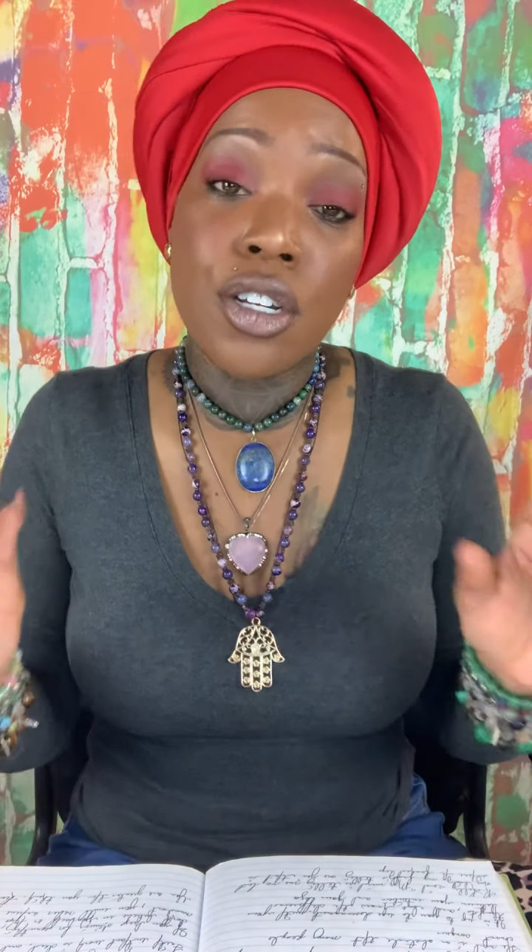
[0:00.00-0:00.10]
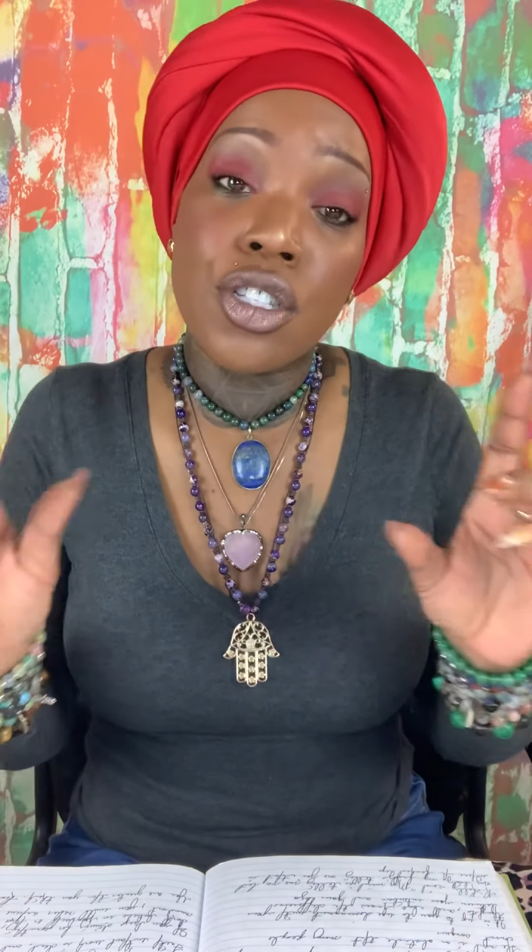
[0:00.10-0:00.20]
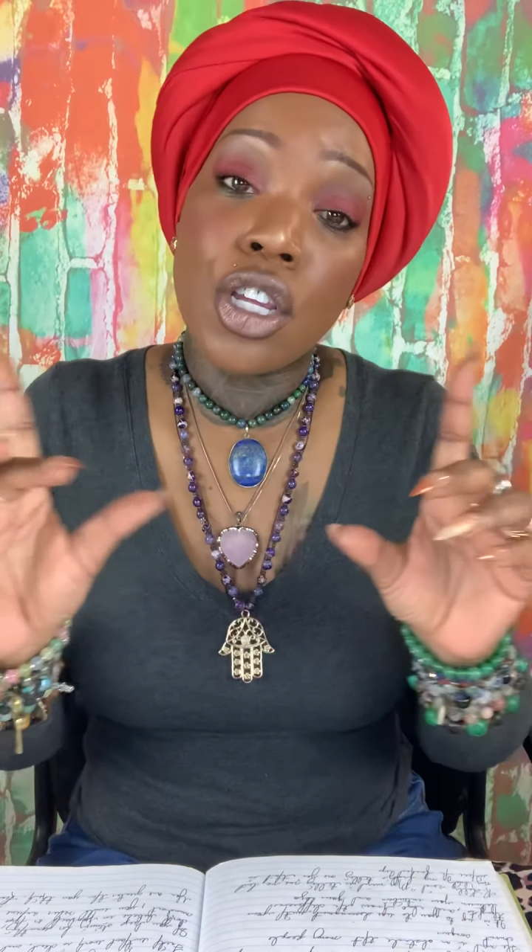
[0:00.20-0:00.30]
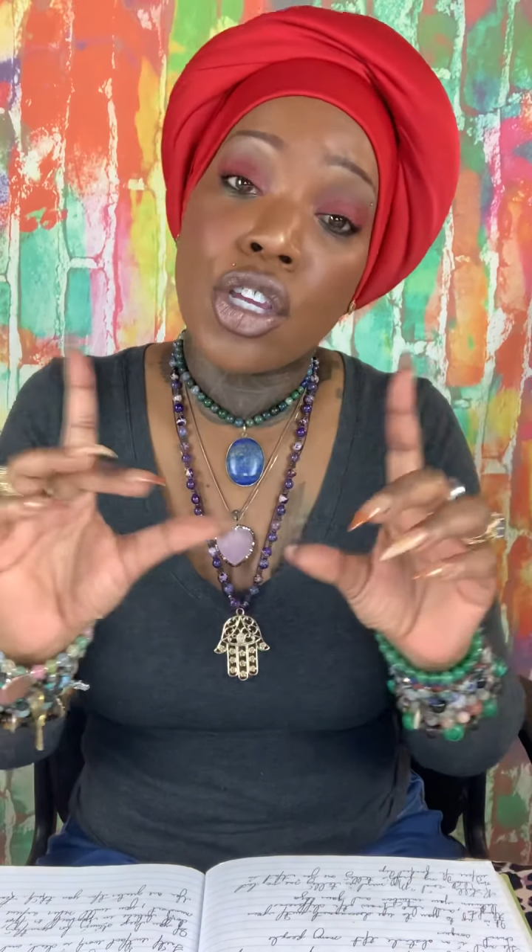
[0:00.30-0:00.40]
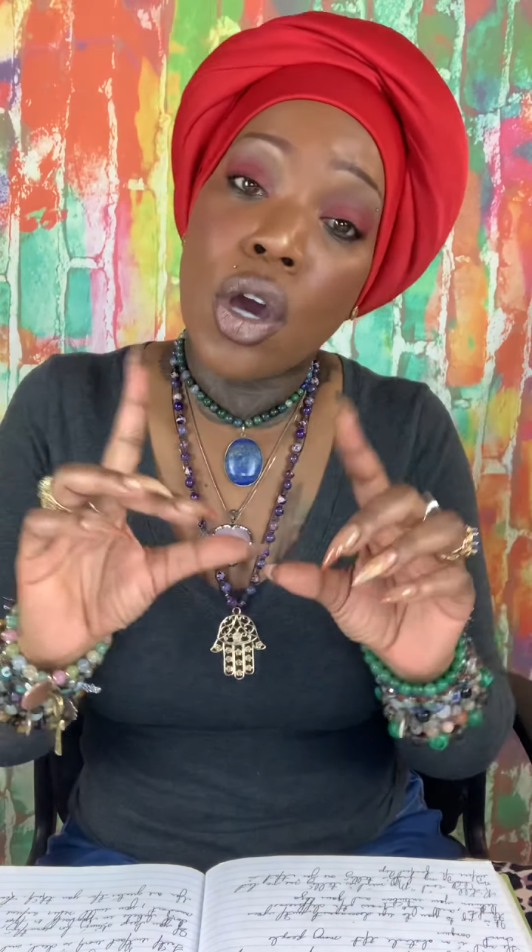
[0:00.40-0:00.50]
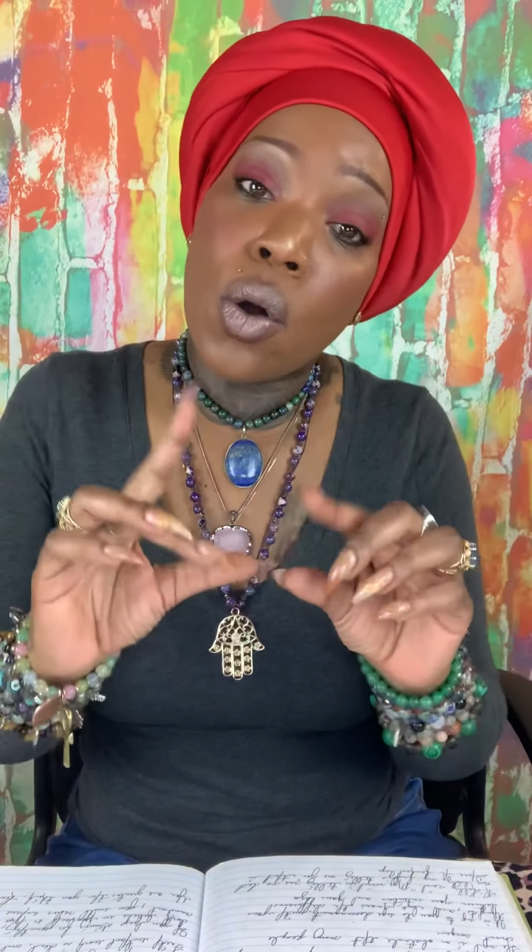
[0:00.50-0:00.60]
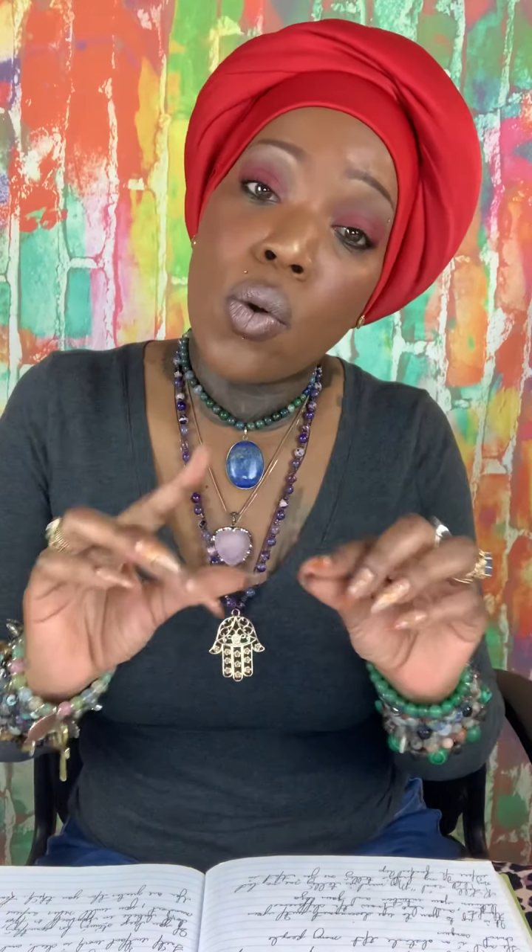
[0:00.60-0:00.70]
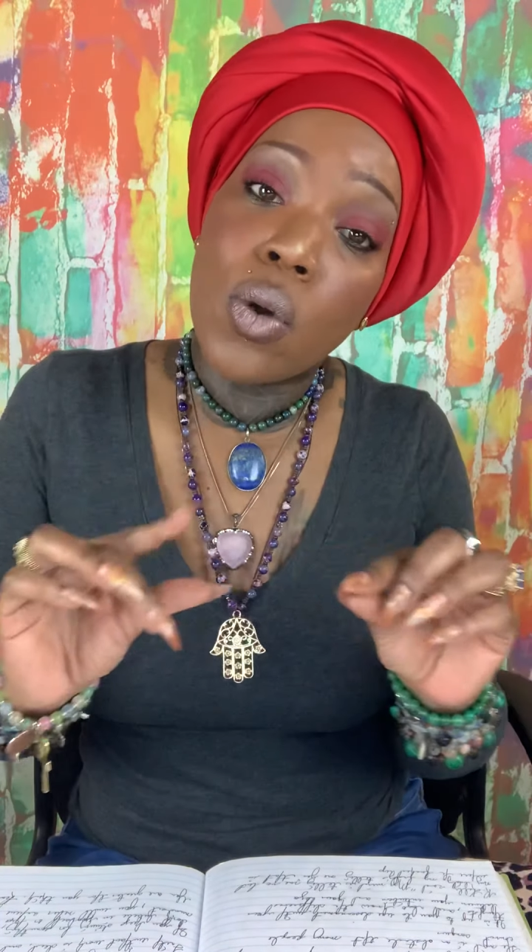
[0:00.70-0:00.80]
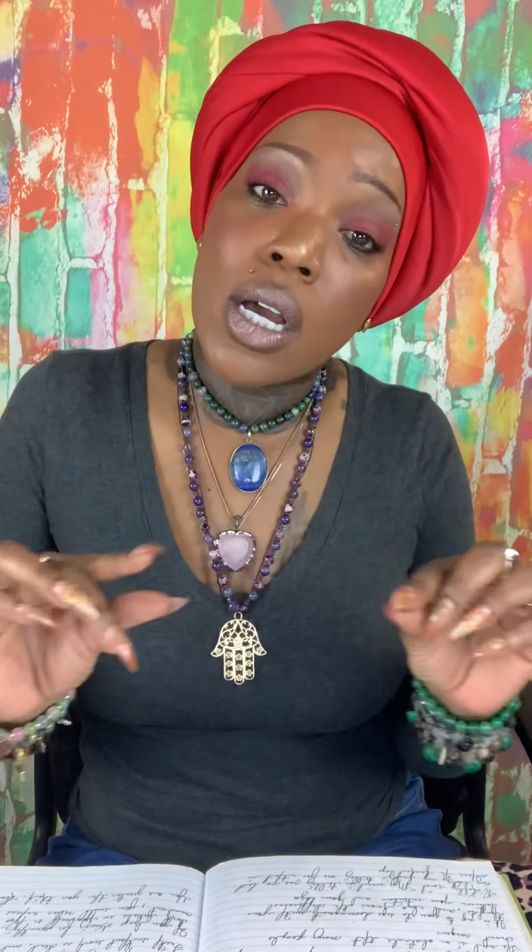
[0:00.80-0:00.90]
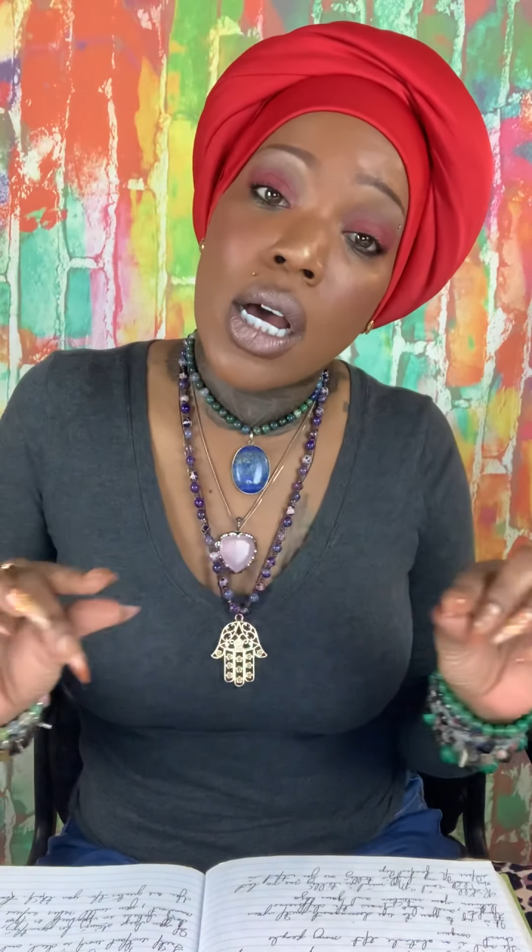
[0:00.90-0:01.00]
the
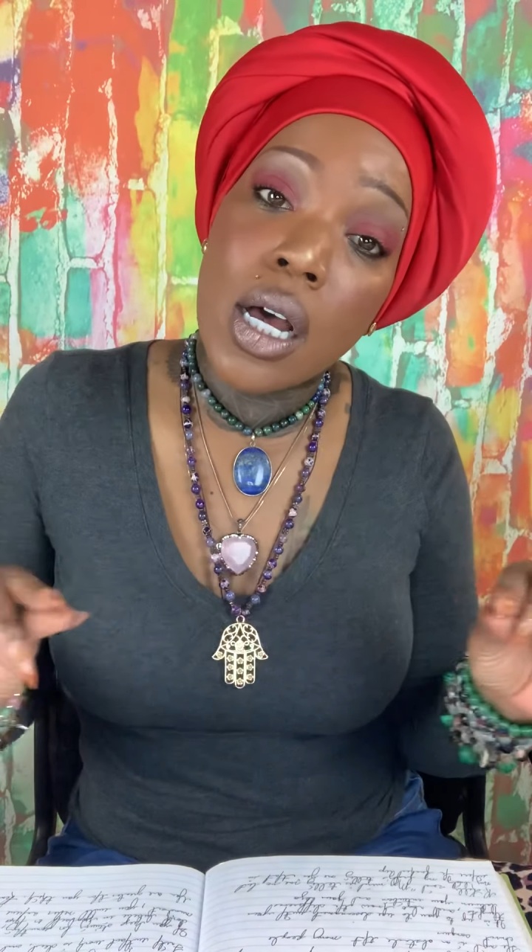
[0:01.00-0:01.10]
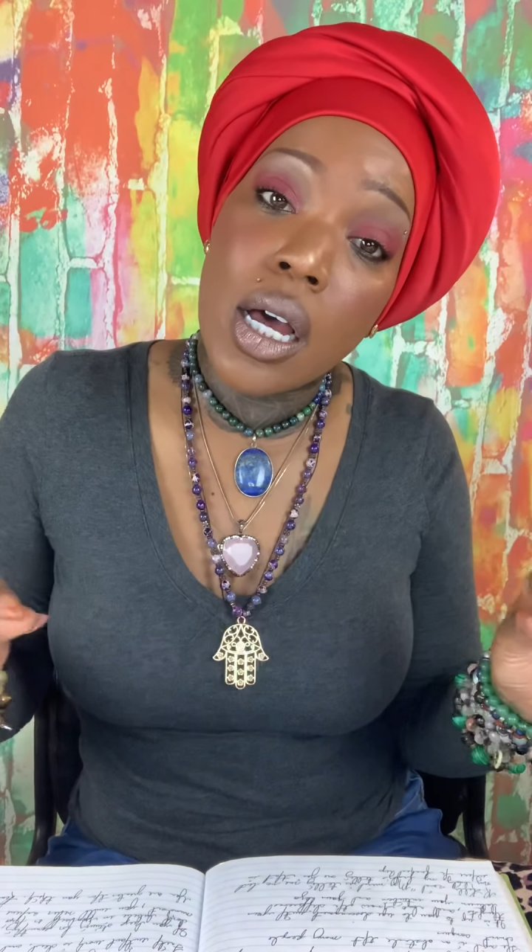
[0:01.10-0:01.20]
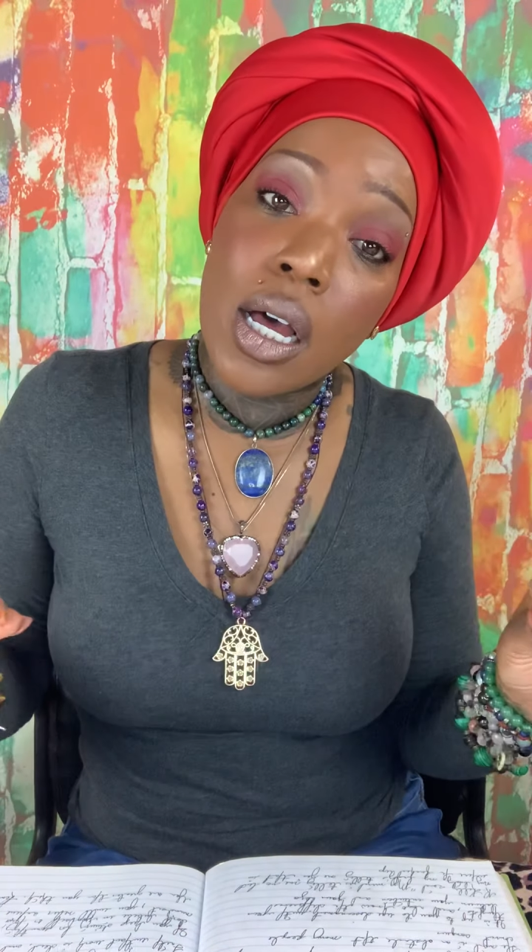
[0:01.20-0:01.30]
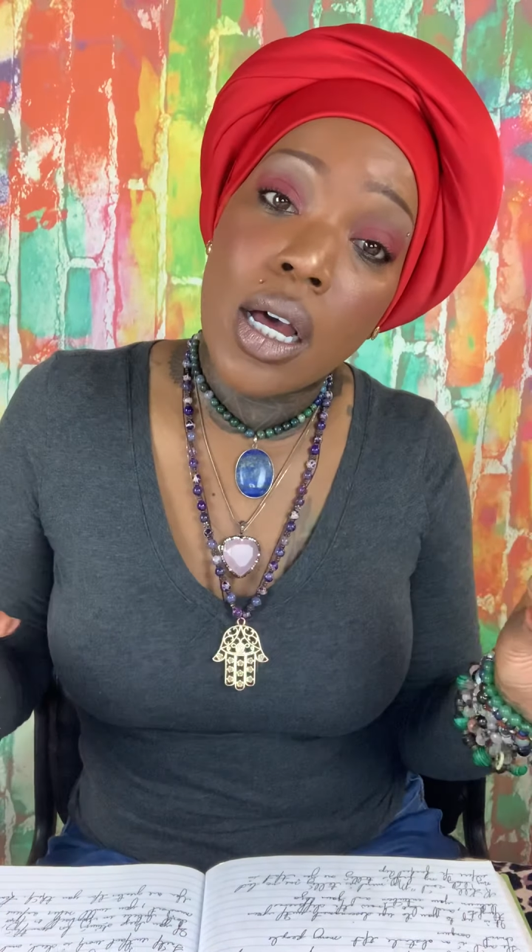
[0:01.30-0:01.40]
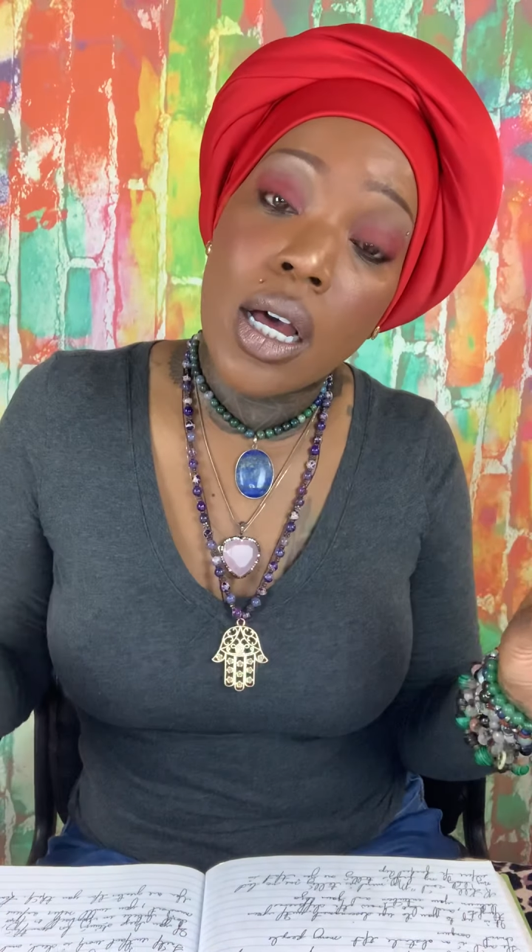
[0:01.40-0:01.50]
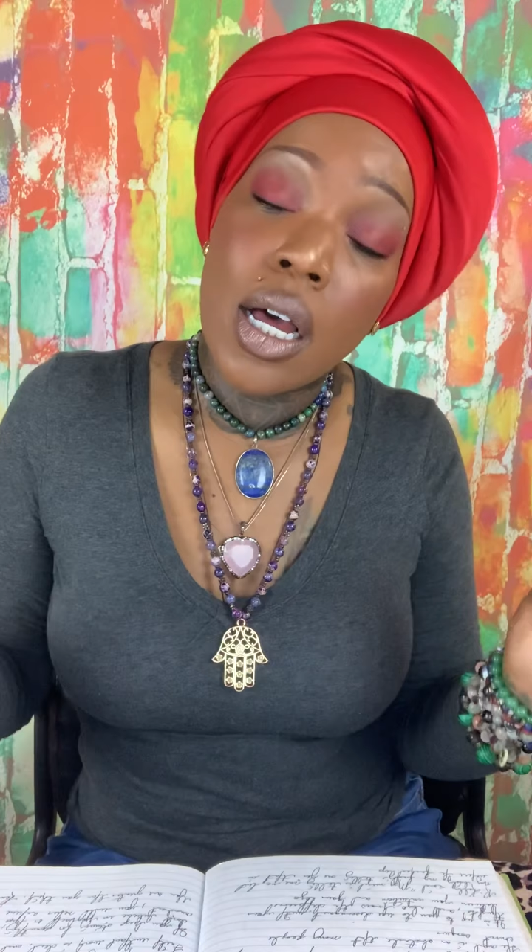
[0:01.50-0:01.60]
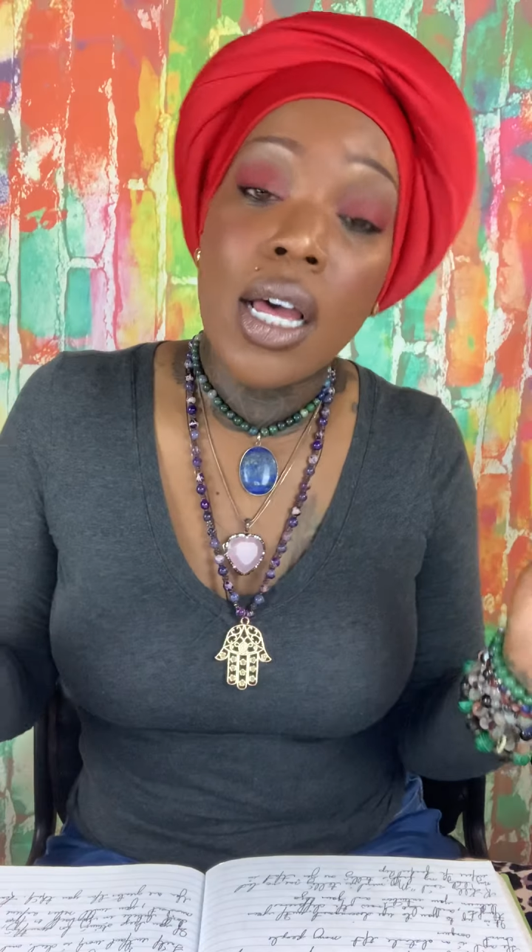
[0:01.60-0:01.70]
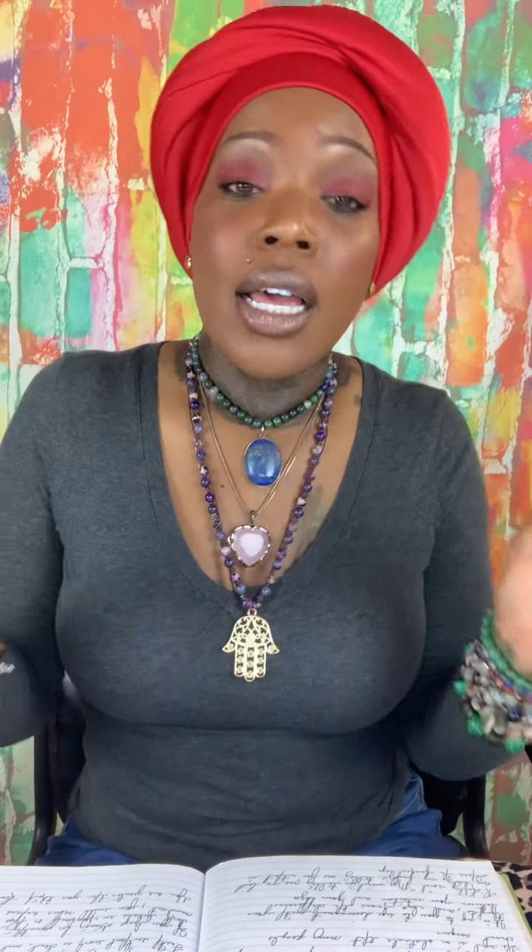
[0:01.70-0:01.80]
yoga,